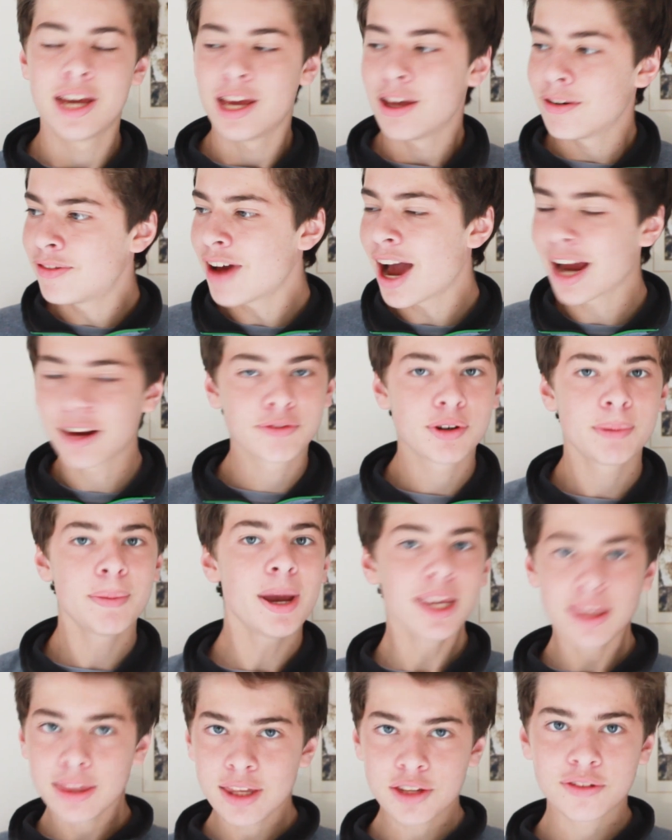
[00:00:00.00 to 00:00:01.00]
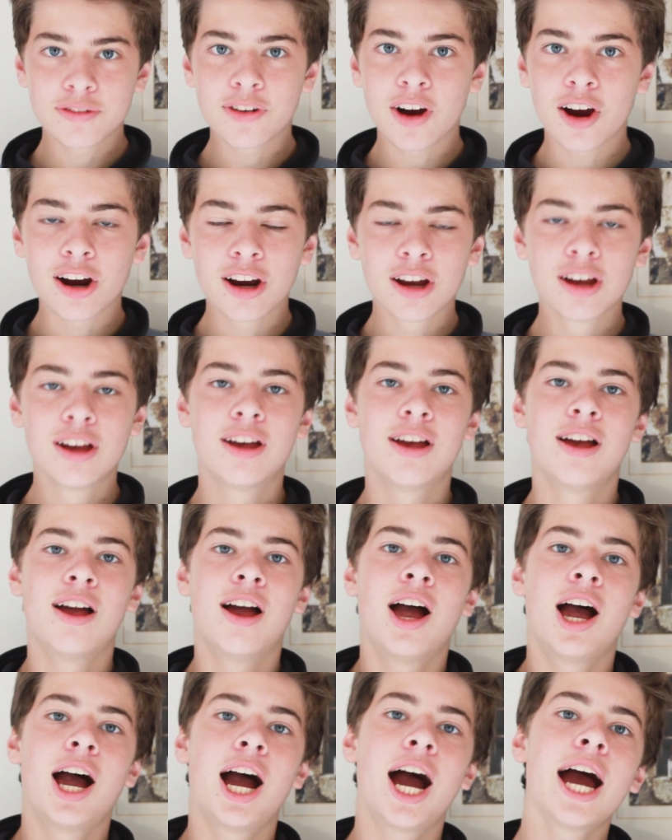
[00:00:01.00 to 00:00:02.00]
In fact, for making this far,
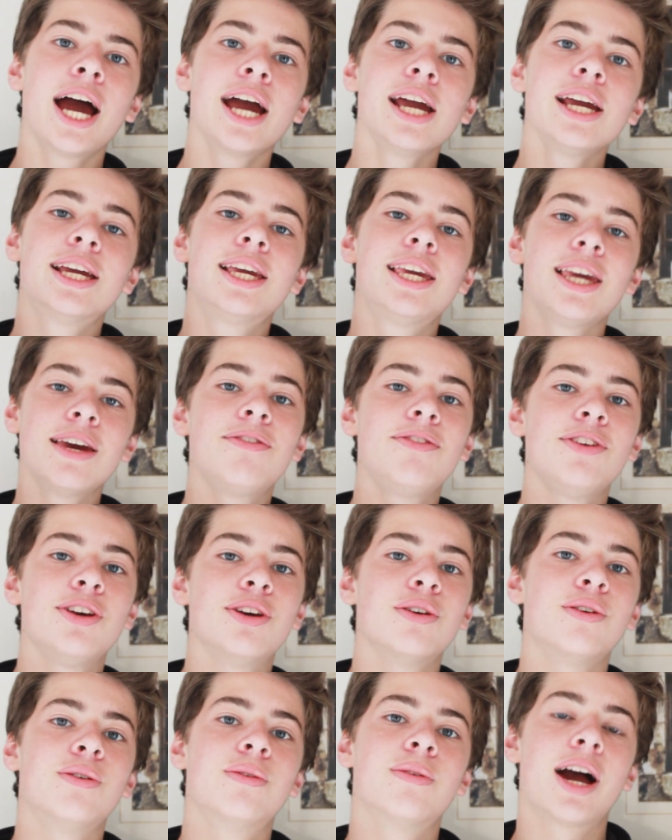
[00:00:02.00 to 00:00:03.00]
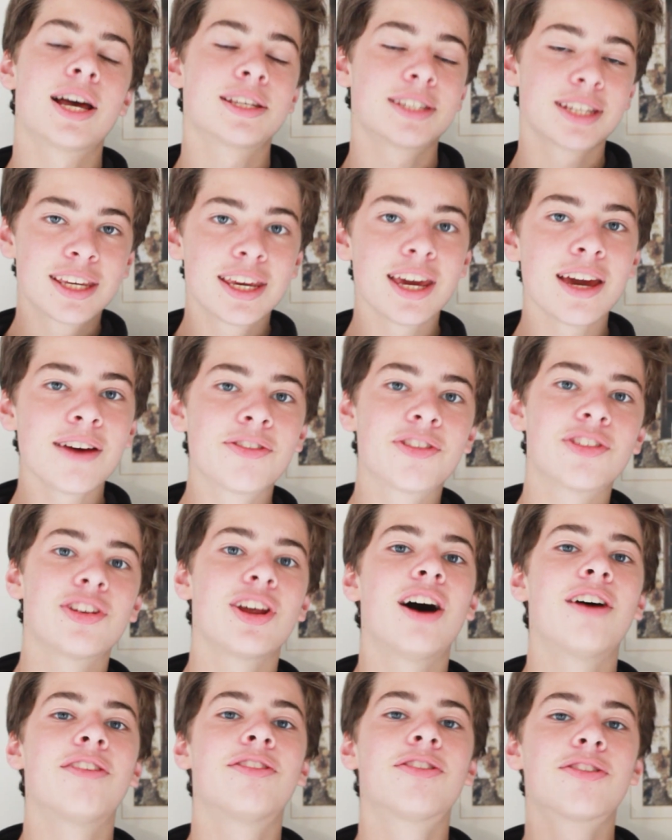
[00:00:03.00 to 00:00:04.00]
I give you, as a
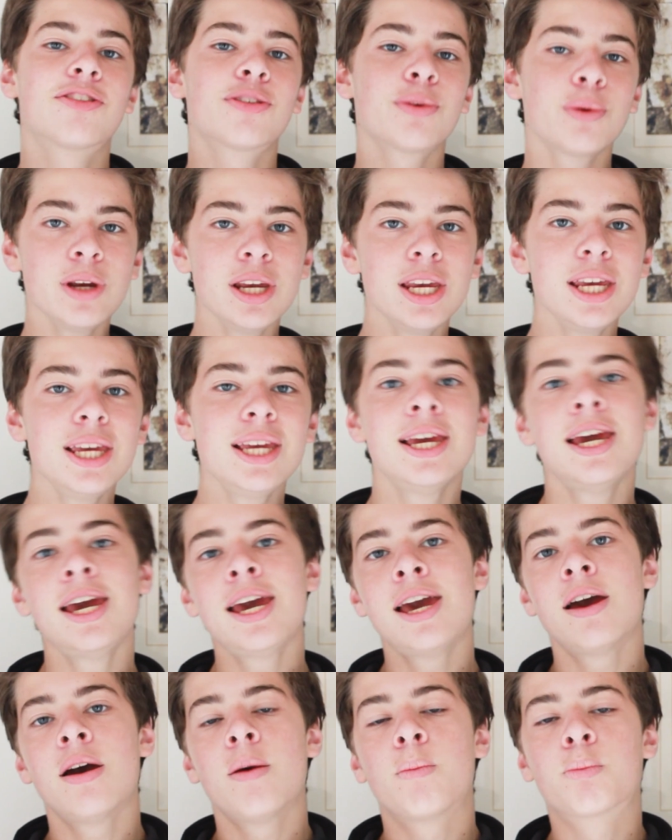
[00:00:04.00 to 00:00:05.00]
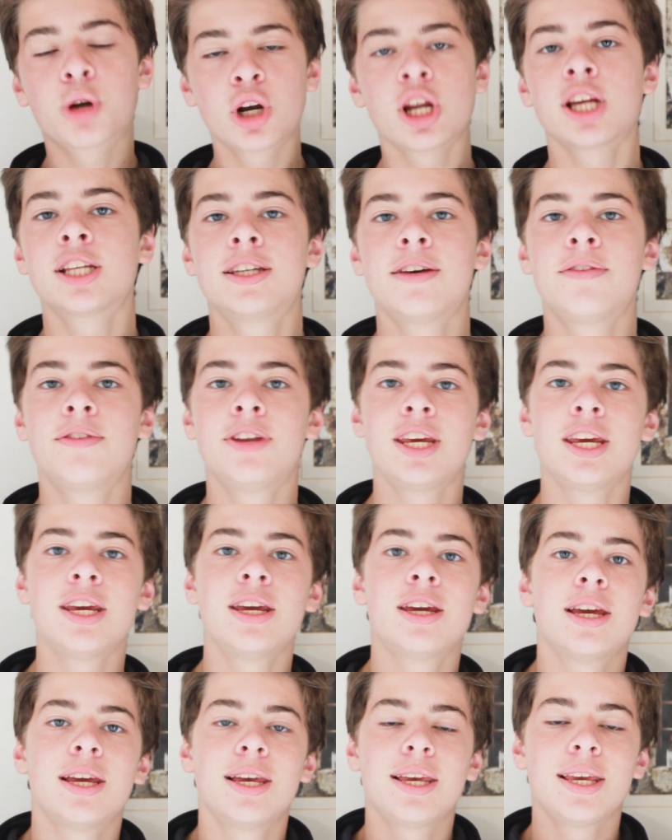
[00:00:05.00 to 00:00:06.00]
gift, a free
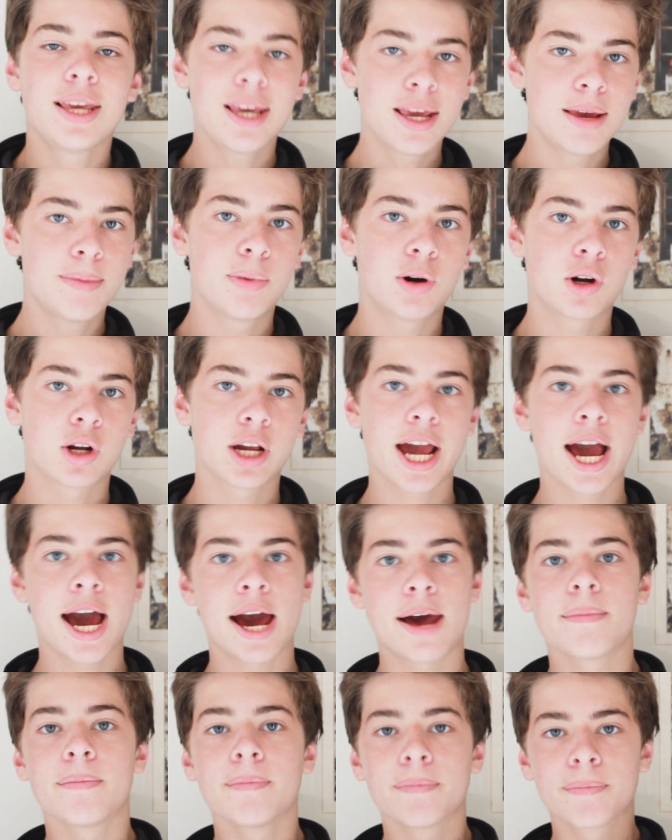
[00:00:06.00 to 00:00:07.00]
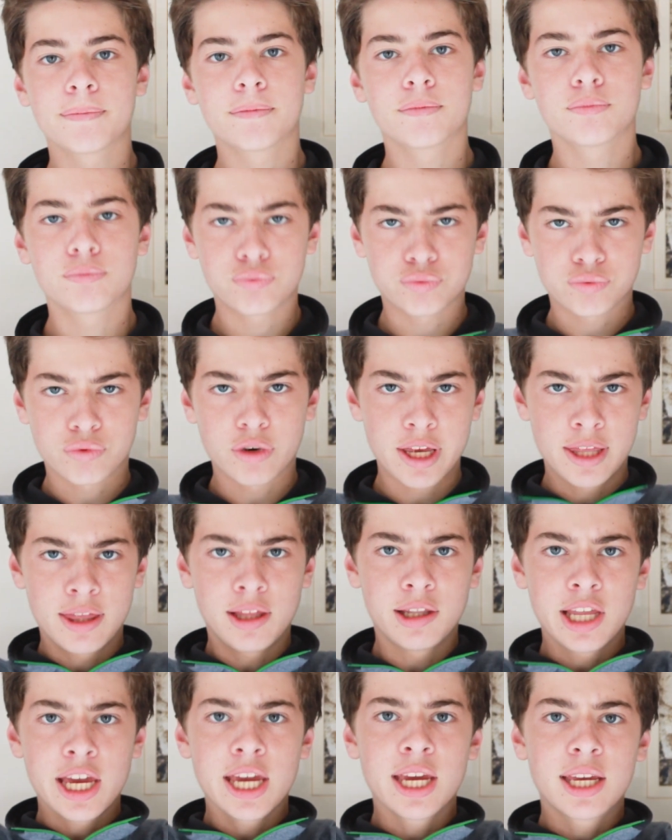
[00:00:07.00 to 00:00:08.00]
productivity ebook in
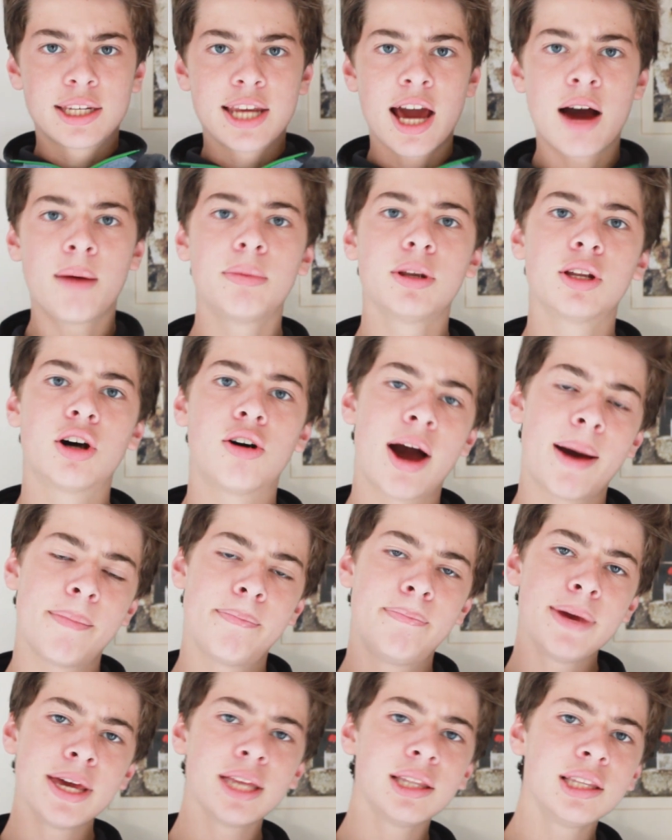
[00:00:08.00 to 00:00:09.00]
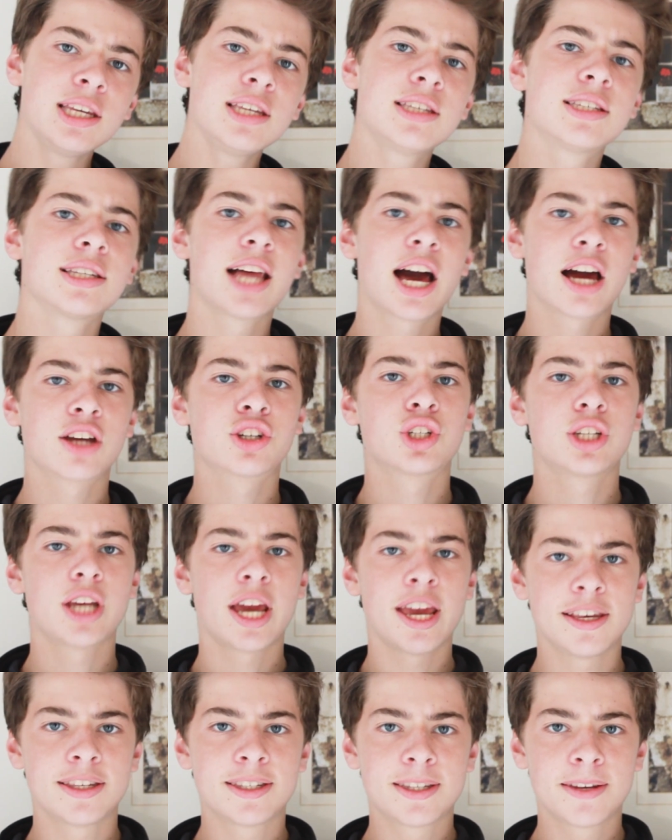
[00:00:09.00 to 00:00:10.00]
the link down below at
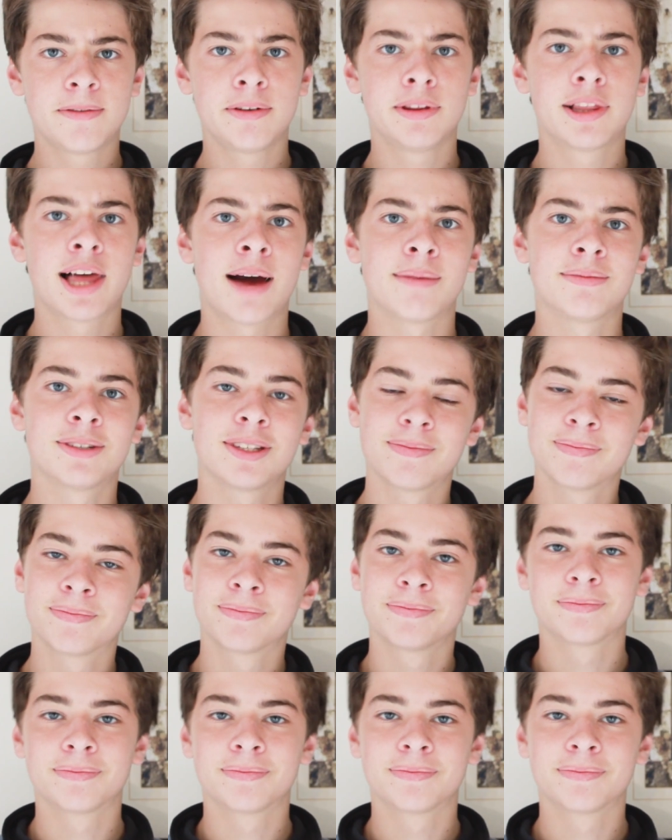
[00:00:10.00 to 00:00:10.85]
bit.ly/aceactivitylabs.